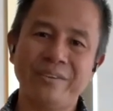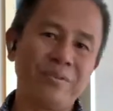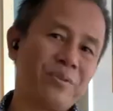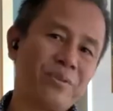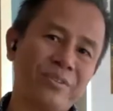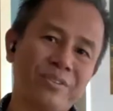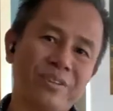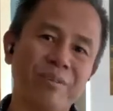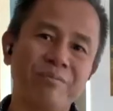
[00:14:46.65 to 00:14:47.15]

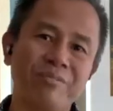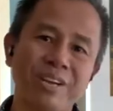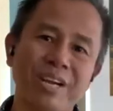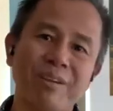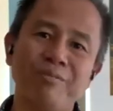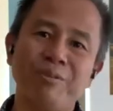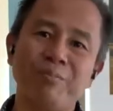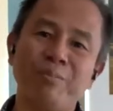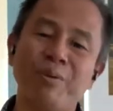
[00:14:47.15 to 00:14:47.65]
Or
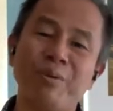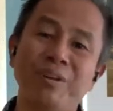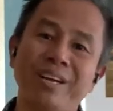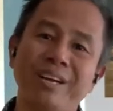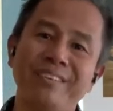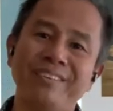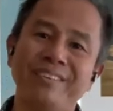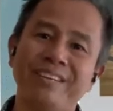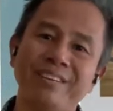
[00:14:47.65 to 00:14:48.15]
sometimes you
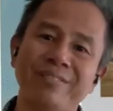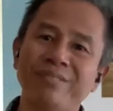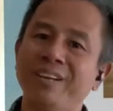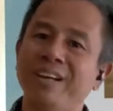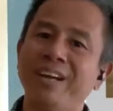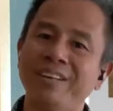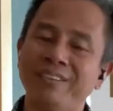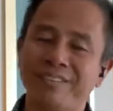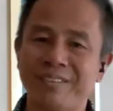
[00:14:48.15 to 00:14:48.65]
polite and
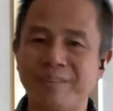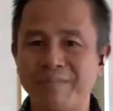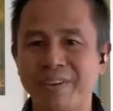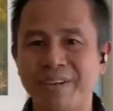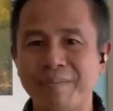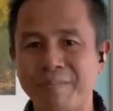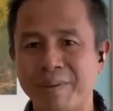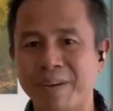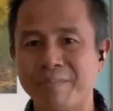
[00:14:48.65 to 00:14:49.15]
ask them,
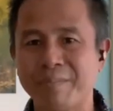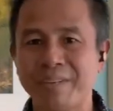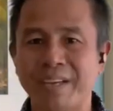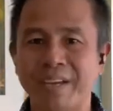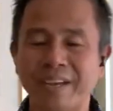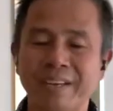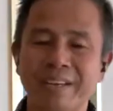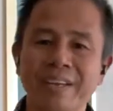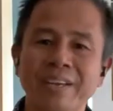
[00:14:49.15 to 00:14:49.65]
hey mom and
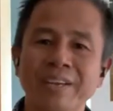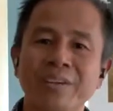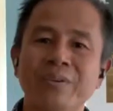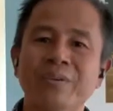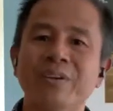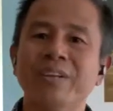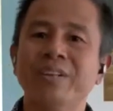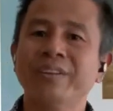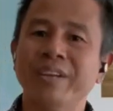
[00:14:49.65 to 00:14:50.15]
dad,
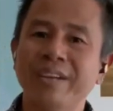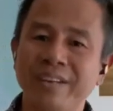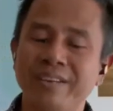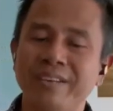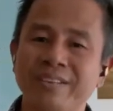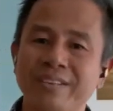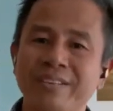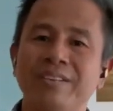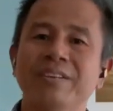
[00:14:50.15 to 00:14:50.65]
could I take
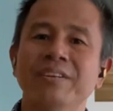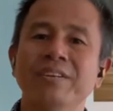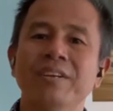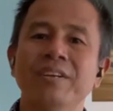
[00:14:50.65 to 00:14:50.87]
this?